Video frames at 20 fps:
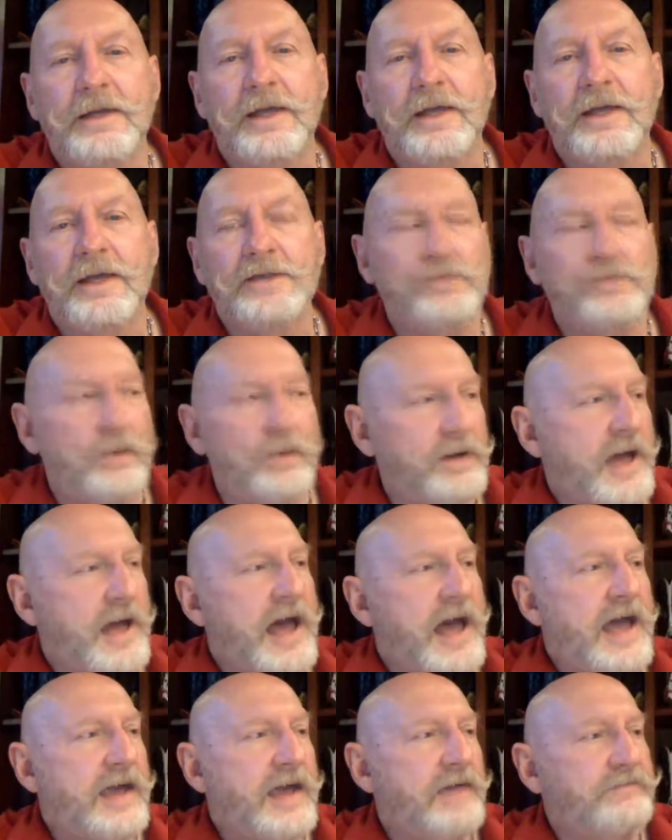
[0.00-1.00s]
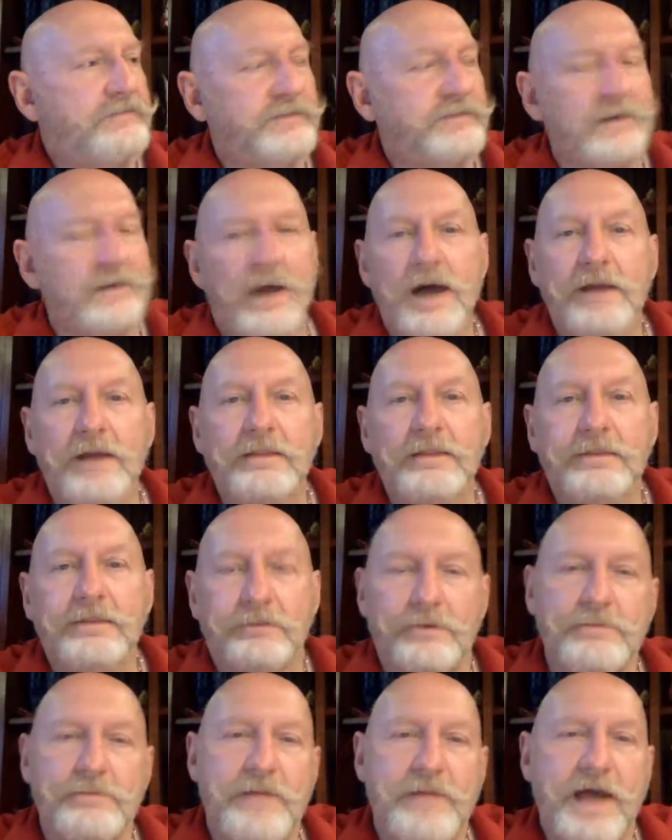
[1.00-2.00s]
is what I have done
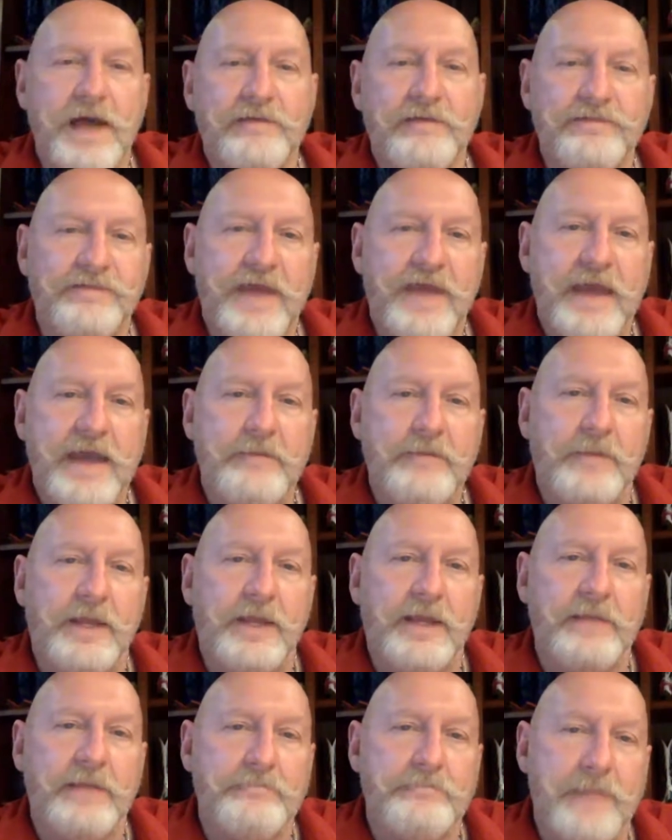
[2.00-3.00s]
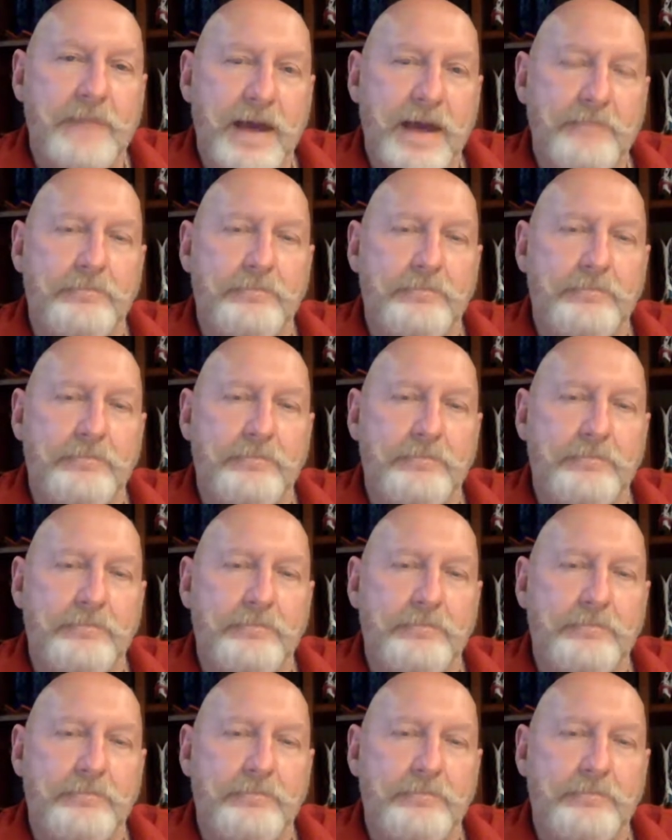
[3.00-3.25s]
through my family, my